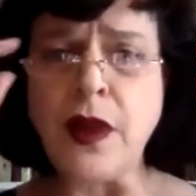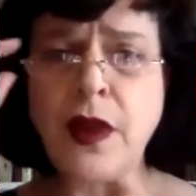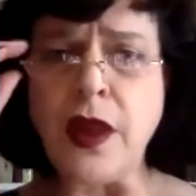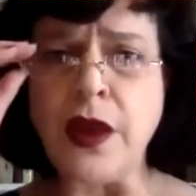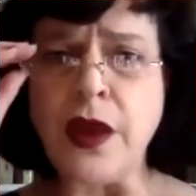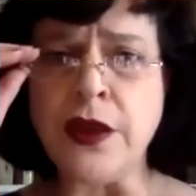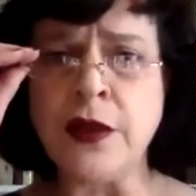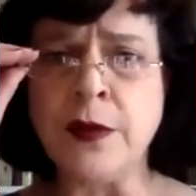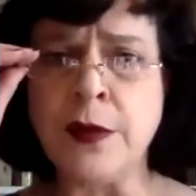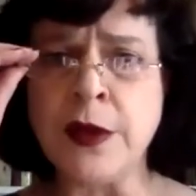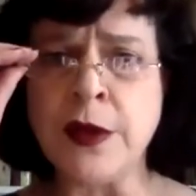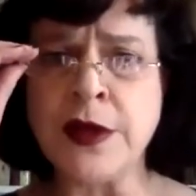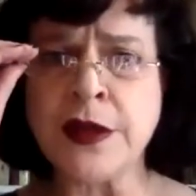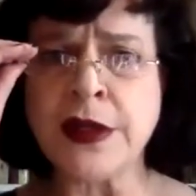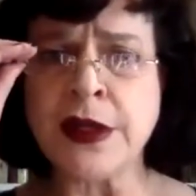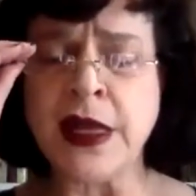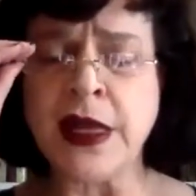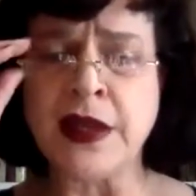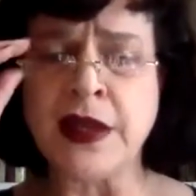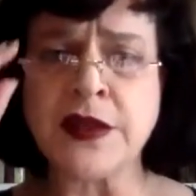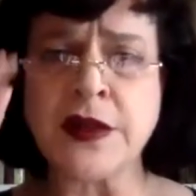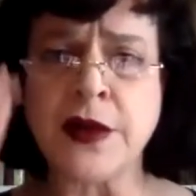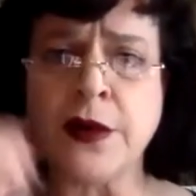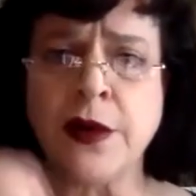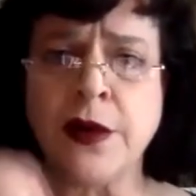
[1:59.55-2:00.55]
the most
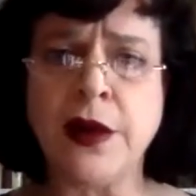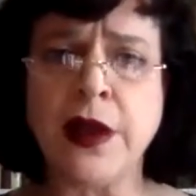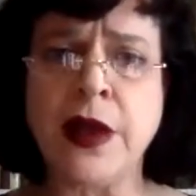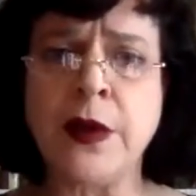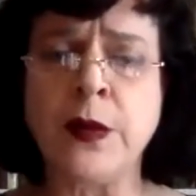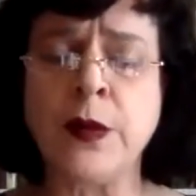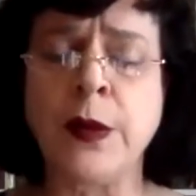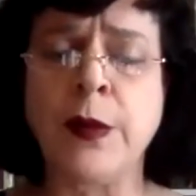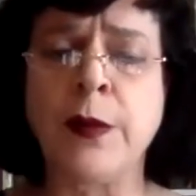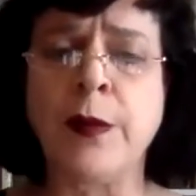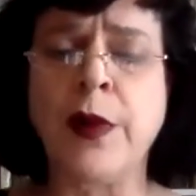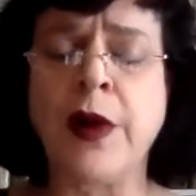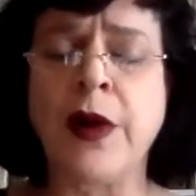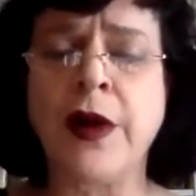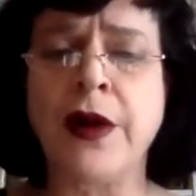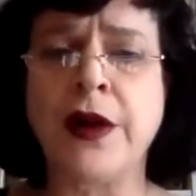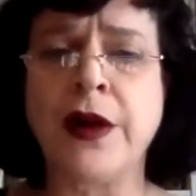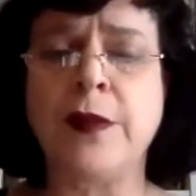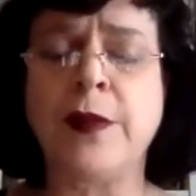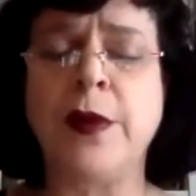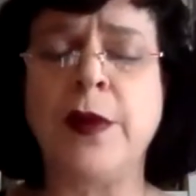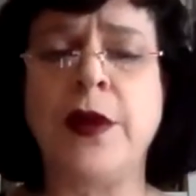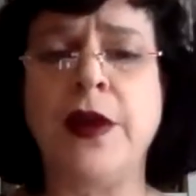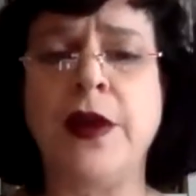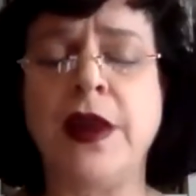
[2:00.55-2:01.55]
classical and
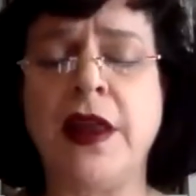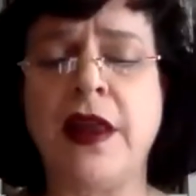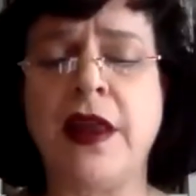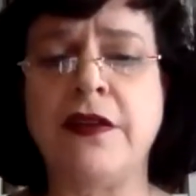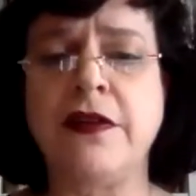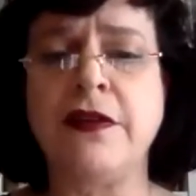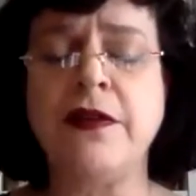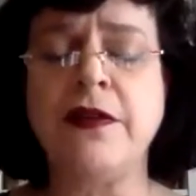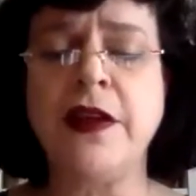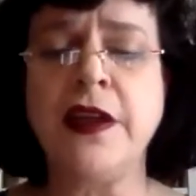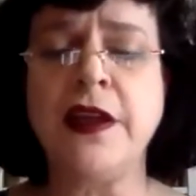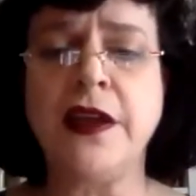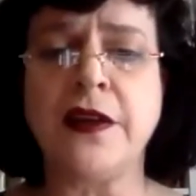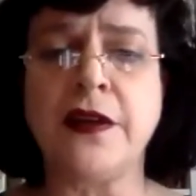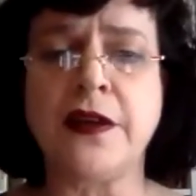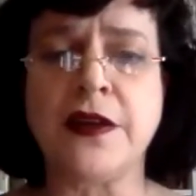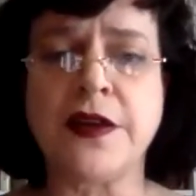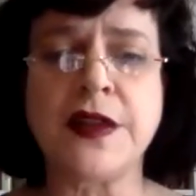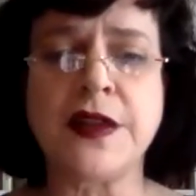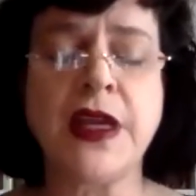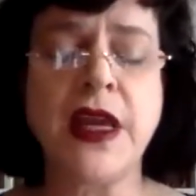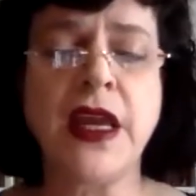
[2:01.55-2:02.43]
remarkable of figures.